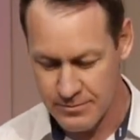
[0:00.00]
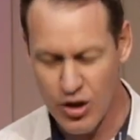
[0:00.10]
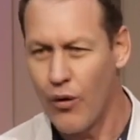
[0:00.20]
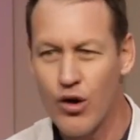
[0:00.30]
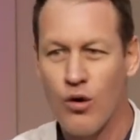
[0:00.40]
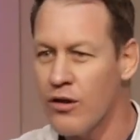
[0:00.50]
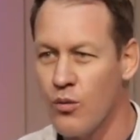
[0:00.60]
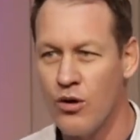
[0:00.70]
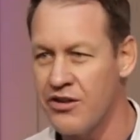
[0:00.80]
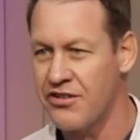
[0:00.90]
knowing all the
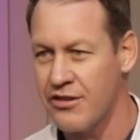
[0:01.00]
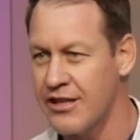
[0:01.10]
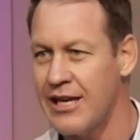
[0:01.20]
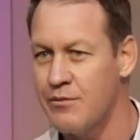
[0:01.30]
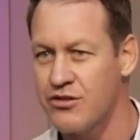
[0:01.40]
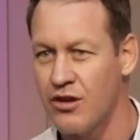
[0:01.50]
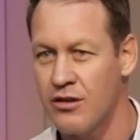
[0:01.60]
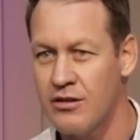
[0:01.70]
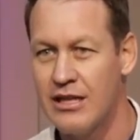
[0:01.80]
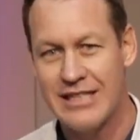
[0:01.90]
words of the team
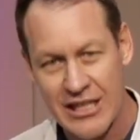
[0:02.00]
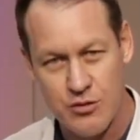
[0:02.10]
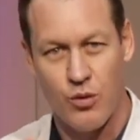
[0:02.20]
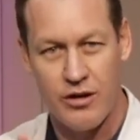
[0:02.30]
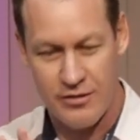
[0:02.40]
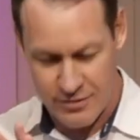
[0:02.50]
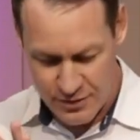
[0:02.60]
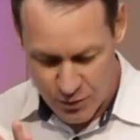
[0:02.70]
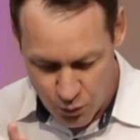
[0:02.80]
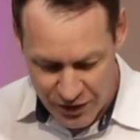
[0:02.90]
song, that's what
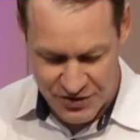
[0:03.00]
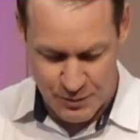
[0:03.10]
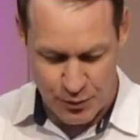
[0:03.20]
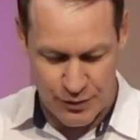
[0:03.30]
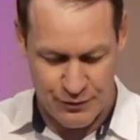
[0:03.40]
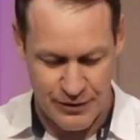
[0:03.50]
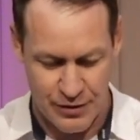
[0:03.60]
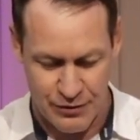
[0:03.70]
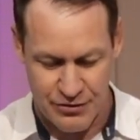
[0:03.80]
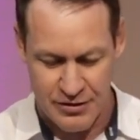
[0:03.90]
one supporter
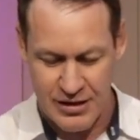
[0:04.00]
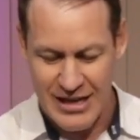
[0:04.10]
feels.